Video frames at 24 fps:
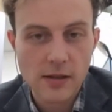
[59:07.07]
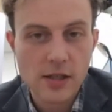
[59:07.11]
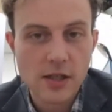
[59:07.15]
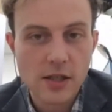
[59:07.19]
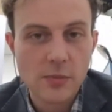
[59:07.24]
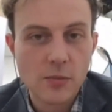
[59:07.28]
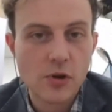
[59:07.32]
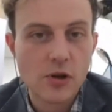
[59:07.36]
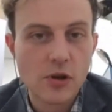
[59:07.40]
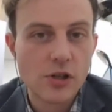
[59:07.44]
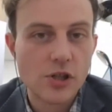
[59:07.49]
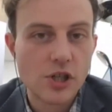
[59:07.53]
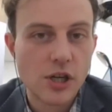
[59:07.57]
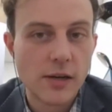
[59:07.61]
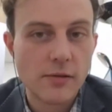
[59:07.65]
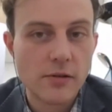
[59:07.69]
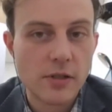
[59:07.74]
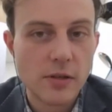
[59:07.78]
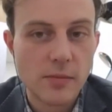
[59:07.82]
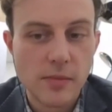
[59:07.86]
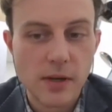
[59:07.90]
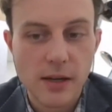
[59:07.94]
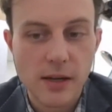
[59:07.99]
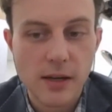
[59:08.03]
Someone
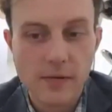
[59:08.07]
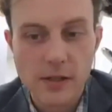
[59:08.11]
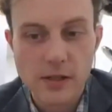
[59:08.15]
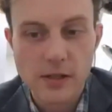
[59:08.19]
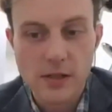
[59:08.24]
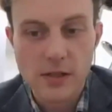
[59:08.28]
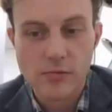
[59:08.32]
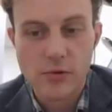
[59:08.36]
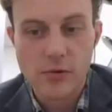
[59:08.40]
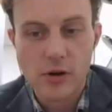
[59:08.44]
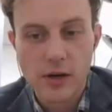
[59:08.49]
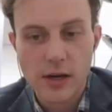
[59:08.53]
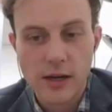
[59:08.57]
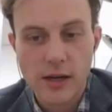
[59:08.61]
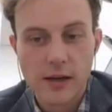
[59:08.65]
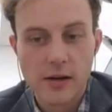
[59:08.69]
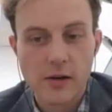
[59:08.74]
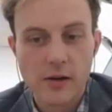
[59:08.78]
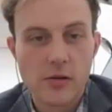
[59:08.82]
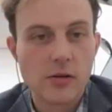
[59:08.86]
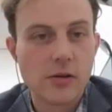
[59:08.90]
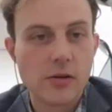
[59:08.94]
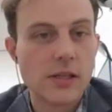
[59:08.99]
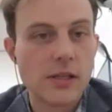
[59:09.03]
shout at me if it's the wrong
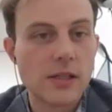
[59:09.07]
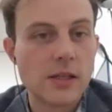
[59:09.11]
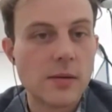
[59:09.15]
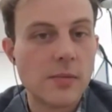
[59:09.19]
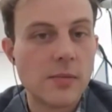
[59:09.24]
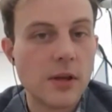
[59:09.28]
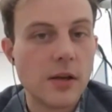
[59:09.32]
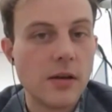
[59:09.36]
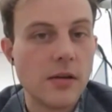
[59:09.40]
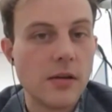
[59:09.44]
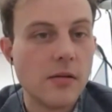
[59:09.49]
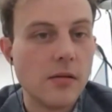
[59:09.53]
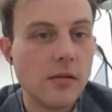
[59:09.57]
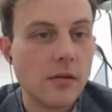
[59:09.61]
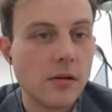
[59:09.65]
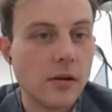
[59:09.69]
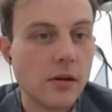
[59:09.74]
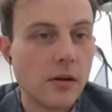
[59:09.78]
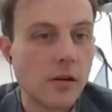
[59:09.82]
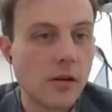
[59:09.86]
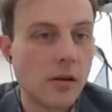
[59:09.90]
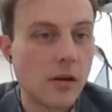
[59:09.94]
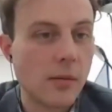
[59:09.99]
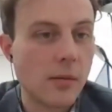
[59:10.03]
link or there's something
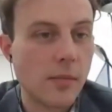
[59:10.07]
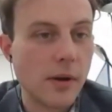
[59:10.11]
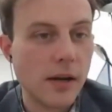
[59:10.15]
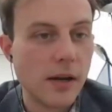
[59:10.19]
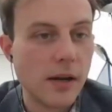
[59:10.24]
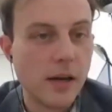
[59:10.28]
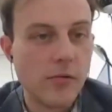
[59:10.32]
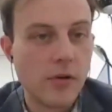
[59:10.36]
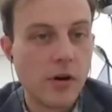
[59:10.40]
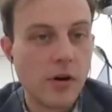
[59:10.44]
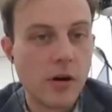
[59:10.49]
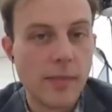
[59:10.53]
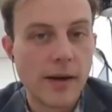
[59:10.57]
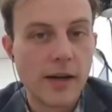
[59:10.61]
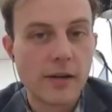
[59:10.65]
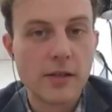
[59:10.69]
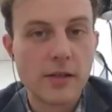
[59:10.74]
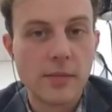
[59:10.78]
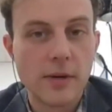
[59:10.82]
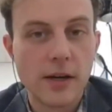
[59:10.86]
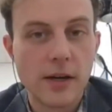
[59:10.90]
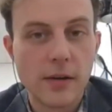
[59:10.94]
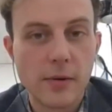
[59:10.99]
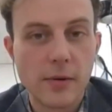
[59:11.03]
completely wrong about
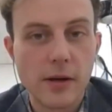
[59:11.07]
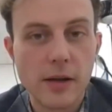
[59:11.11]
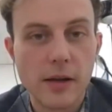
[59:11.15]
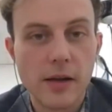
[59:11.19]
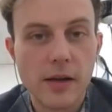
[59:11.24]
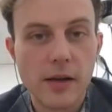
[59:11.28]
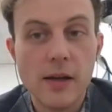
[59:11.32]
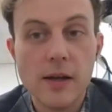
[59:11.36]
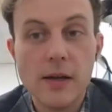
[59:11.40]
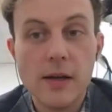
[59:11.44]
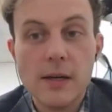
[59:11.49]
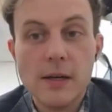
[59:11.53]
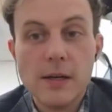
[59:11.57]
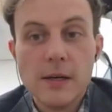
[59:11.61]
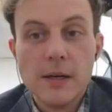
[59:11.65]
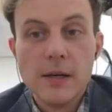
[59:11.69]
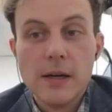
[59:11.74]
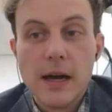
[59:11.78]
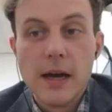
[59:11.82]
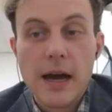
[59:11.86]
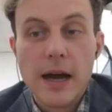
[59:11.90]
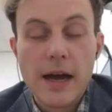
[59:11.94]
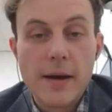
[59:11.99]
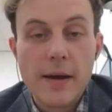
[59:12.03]
it, by the way.
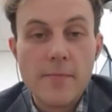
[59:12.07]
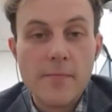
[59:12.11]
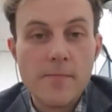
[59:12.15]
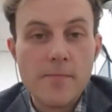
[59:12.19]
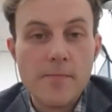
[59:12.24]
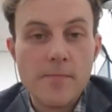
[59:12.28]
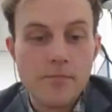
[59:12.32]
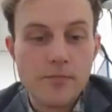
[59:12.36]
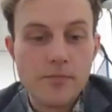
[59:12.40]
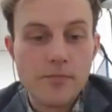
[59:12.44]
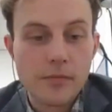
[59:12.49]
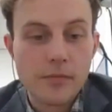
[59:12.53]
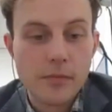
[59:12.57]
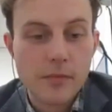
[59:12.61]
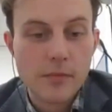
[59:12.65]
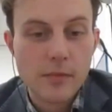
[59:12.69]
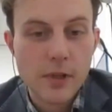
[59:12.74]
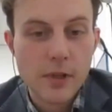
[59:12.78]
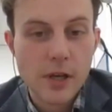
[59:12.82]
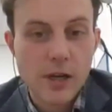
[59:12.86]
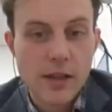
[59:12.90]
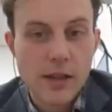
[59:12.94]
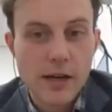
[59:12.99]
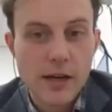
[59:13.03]
And
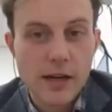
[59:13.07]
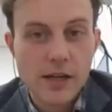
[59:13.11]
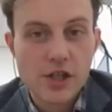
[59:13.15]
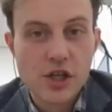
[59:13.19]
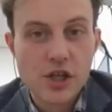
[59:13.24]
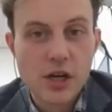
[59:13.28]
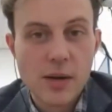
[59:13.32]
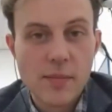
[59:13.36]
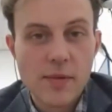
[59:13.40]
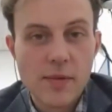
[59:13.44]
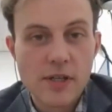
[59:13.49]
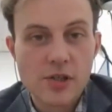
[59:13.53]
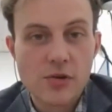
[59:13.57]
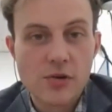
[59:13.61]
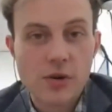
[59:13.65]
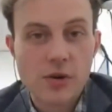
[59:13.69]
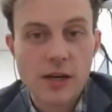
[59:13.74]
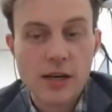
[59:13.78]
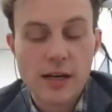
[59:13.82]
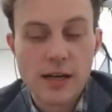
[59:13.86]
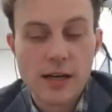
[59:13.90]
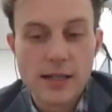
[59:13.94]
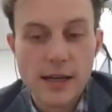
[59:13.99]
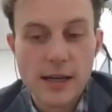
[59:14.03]
then I'll share my
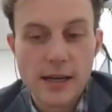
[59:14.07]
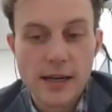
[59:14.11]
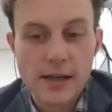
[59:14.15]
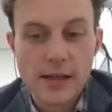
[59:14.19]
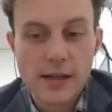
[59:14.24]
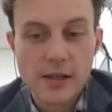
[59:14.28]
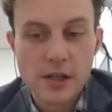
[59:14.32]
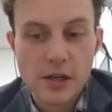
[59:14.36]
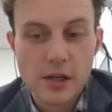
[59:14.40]
screen in a second.